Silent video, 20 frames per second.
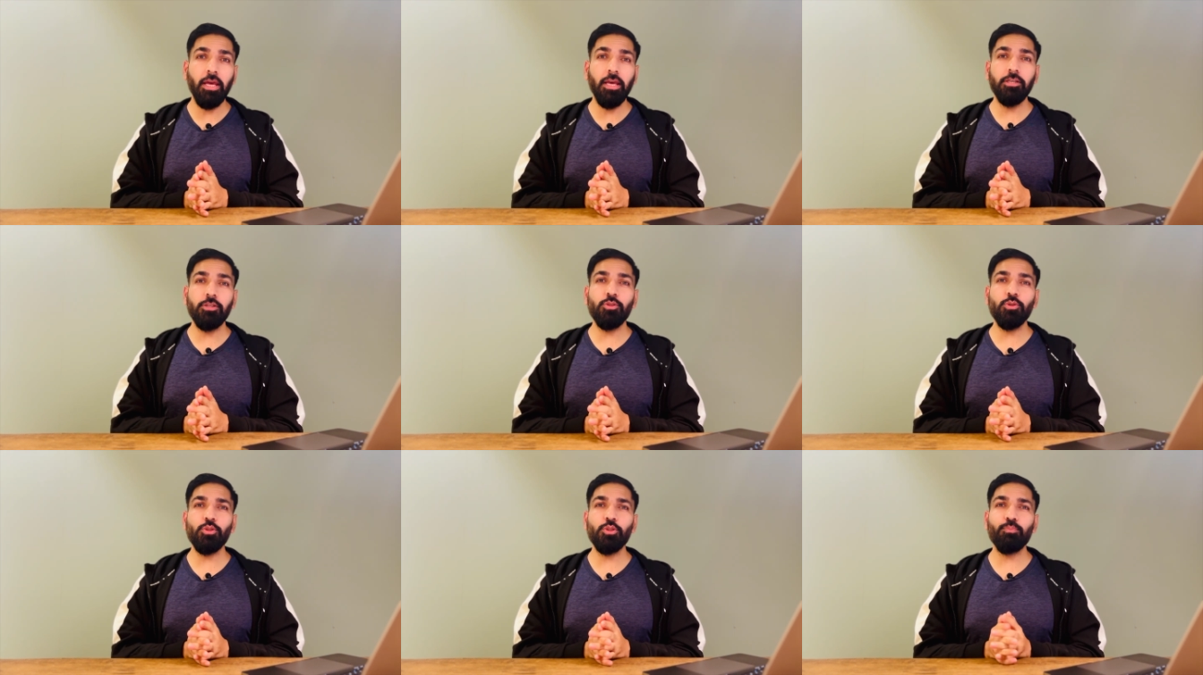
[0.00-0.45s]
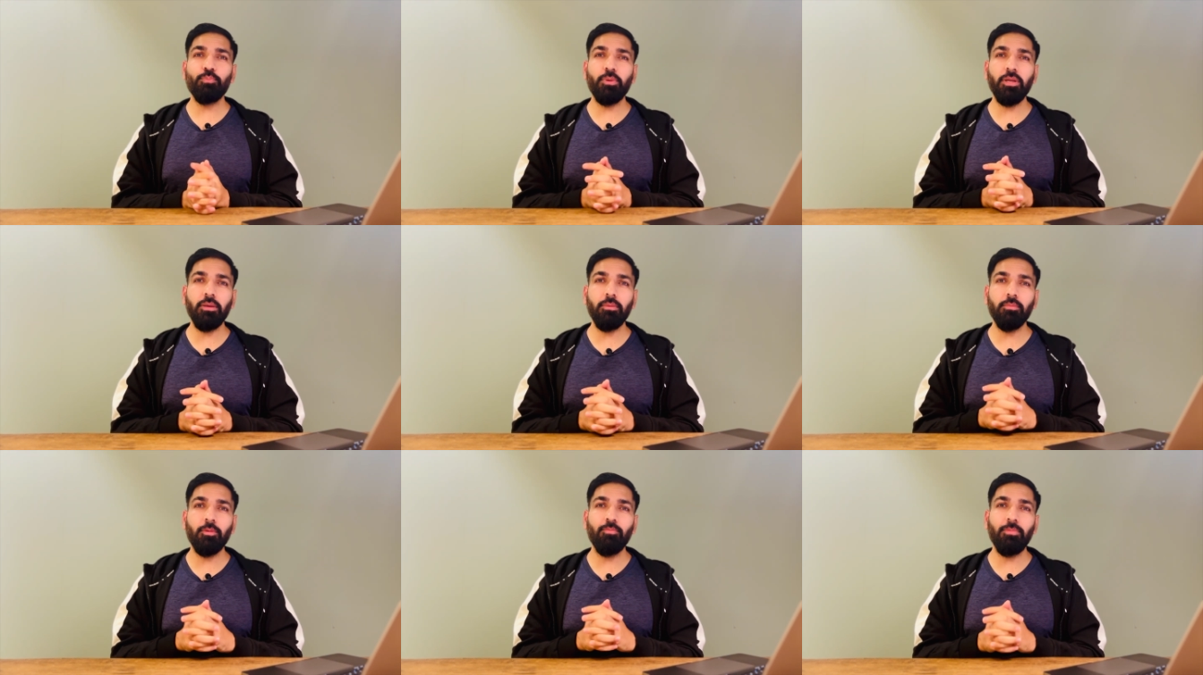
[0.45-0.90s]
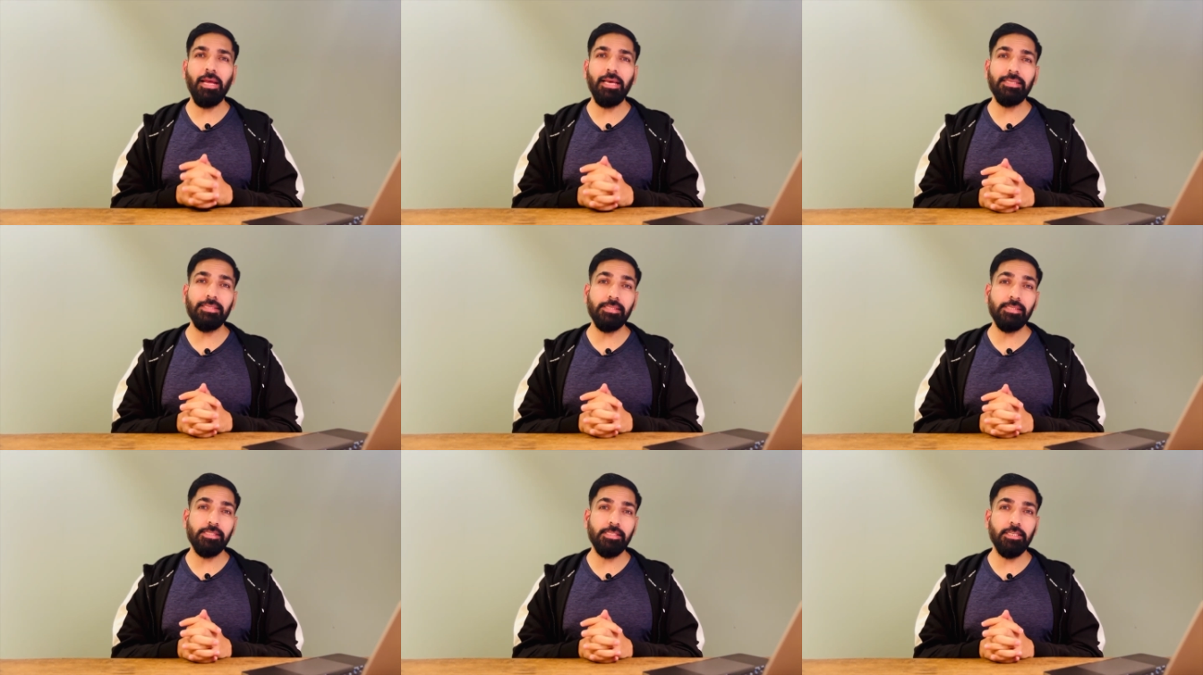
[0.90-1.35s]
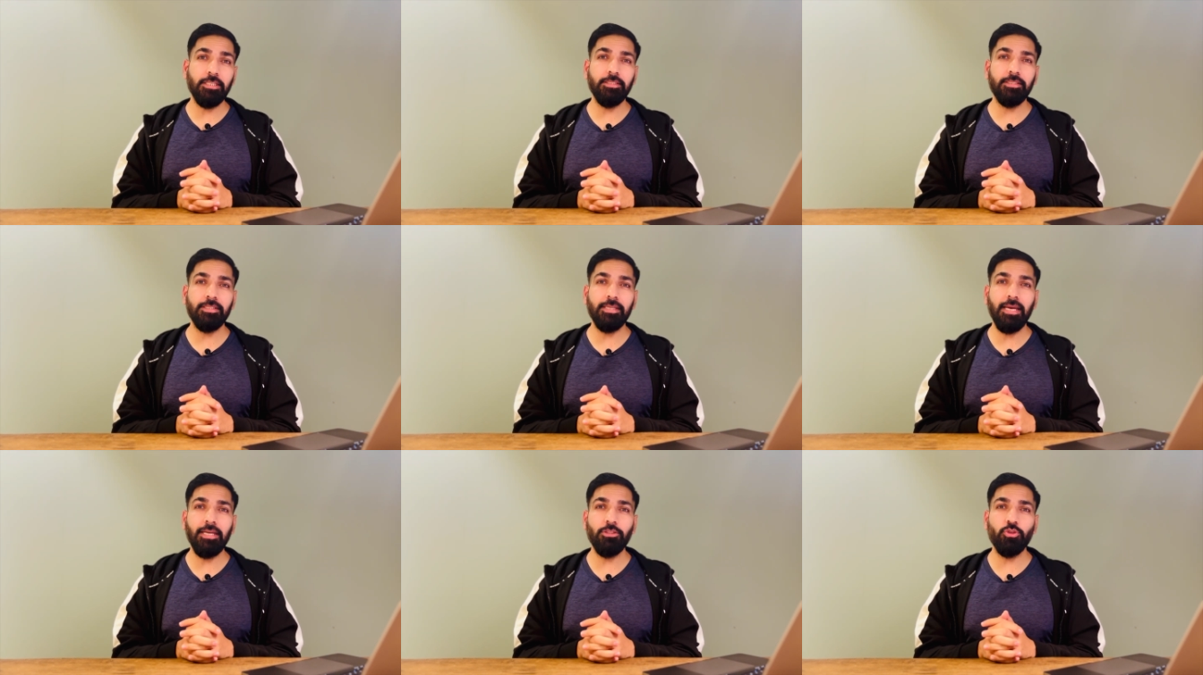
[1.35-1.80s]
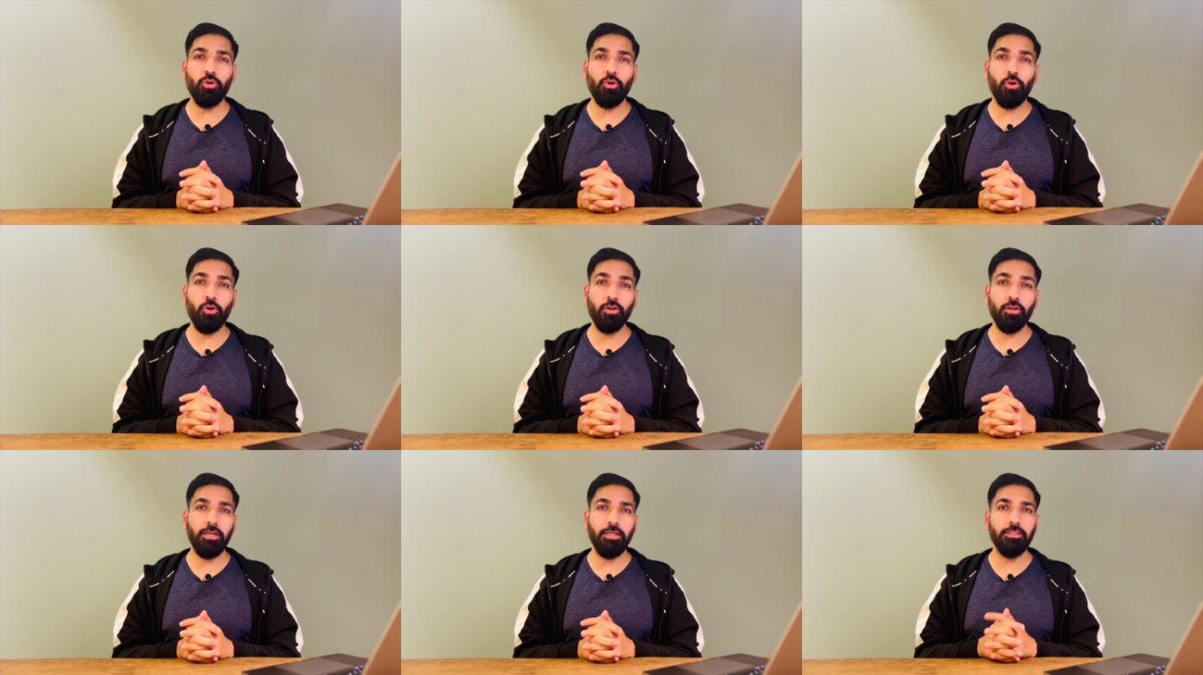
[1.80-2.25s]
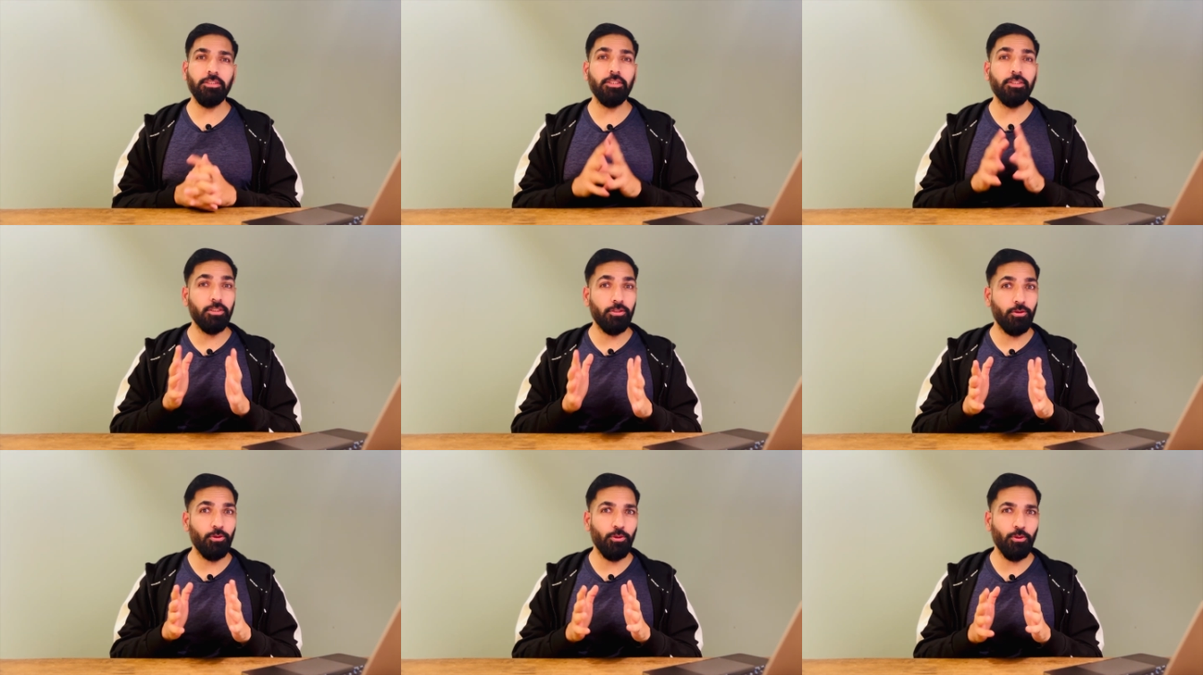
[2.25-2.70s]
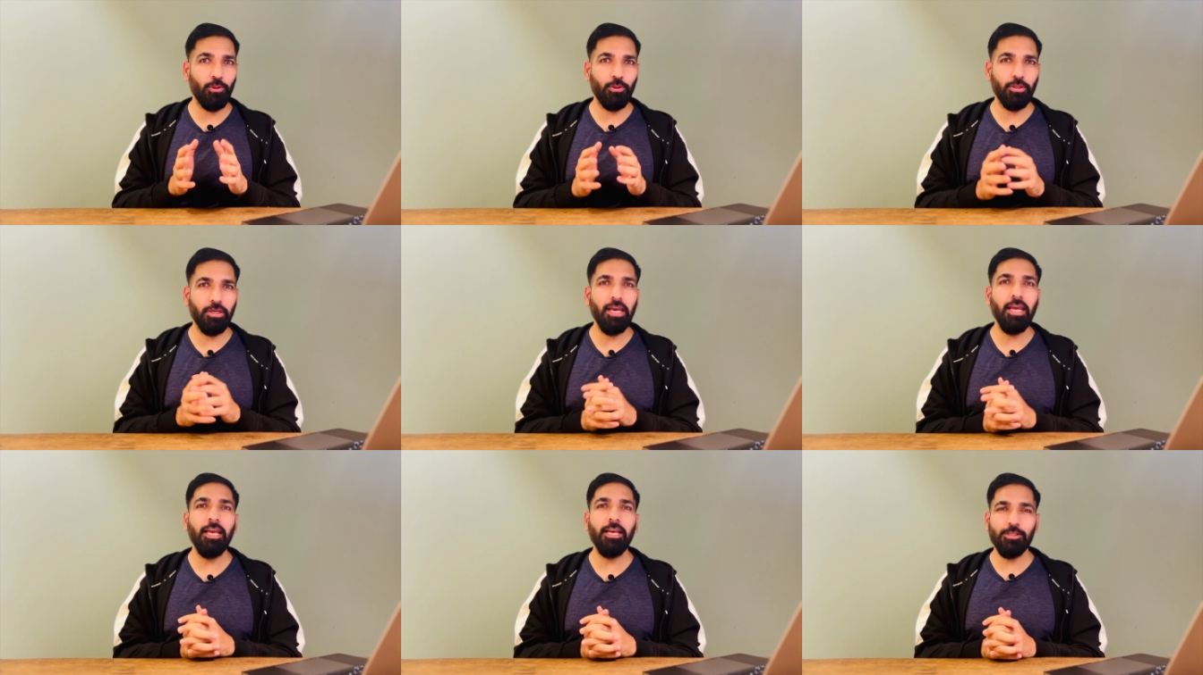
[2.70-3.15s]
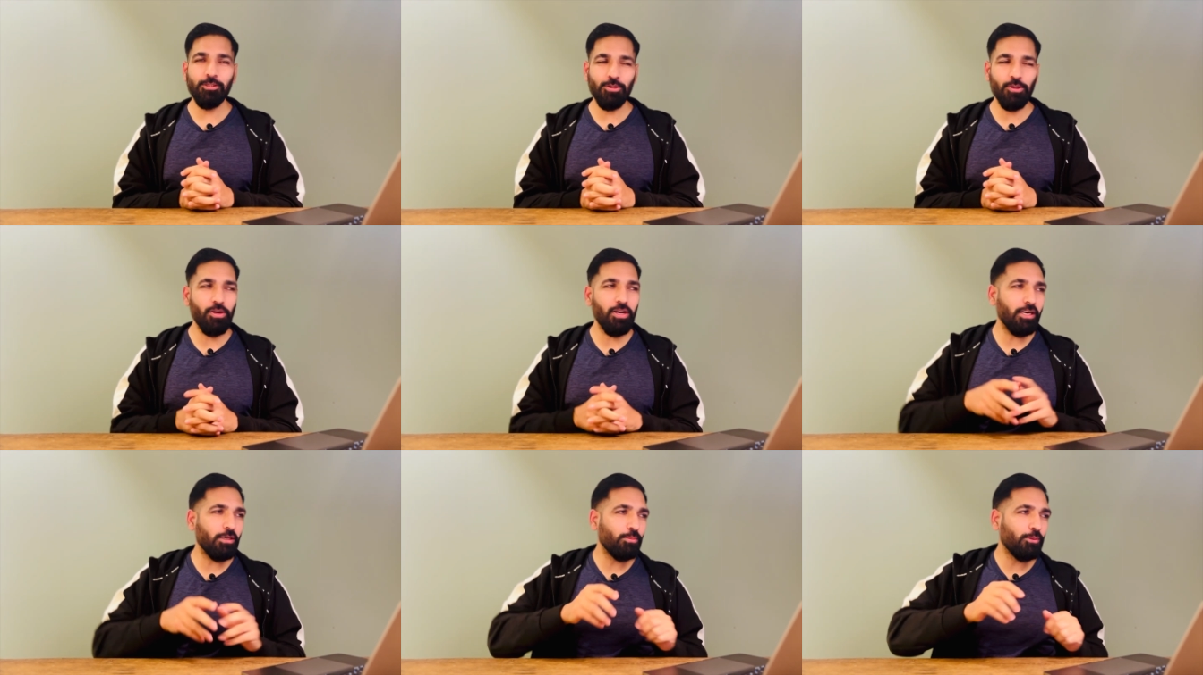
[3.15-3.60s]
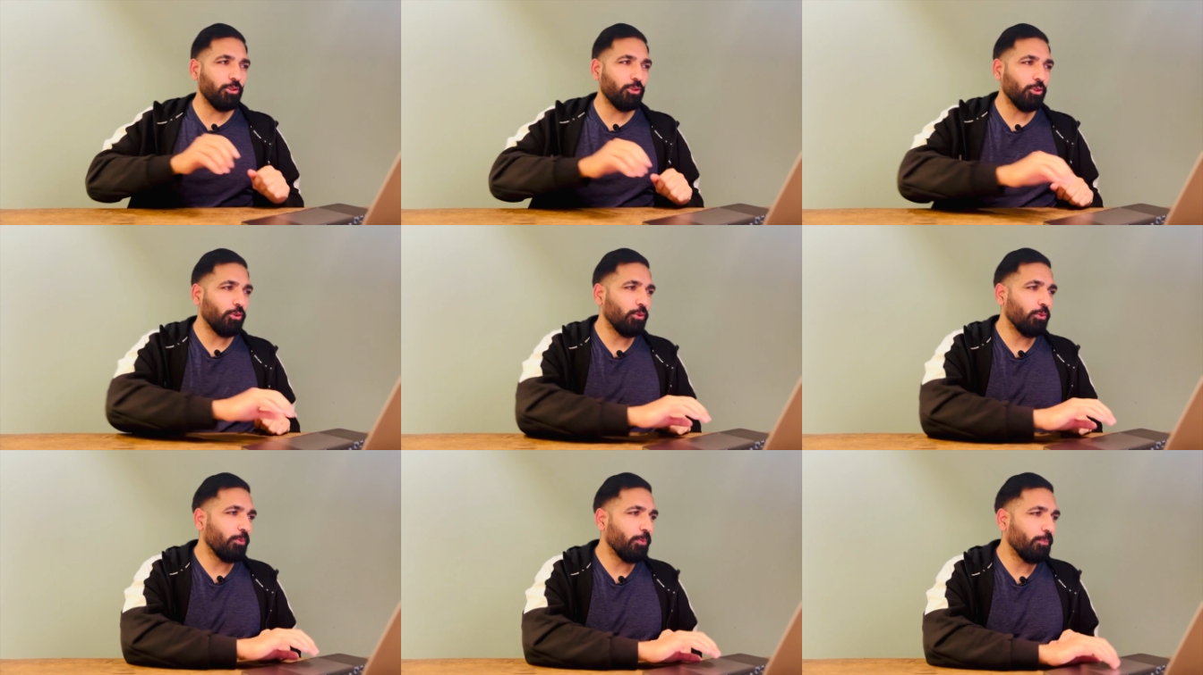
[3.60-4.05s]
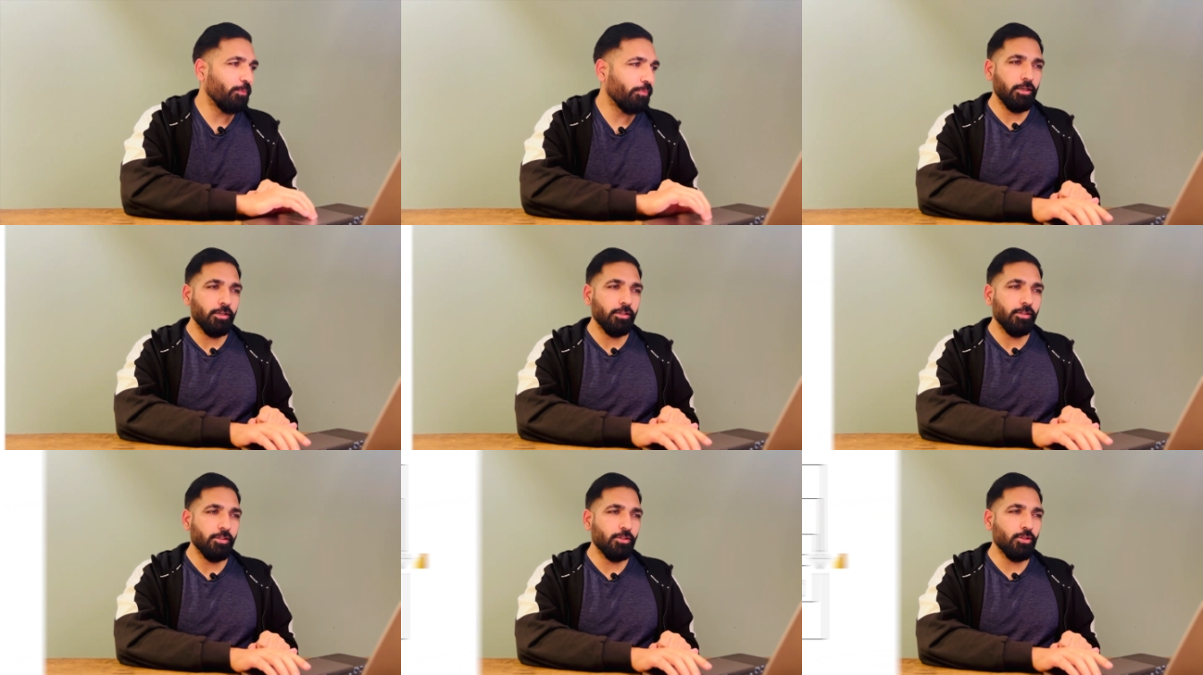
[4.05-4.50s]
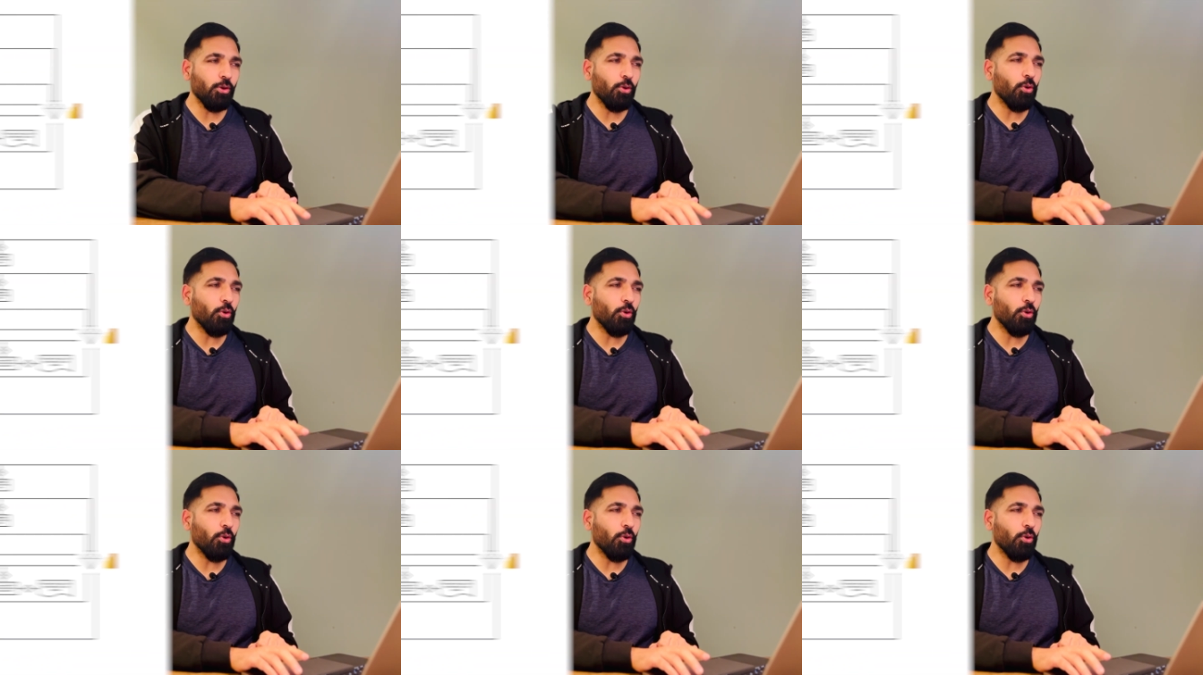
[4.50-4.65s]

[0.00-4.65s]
use premium license inside your organization or not. So let me show you. So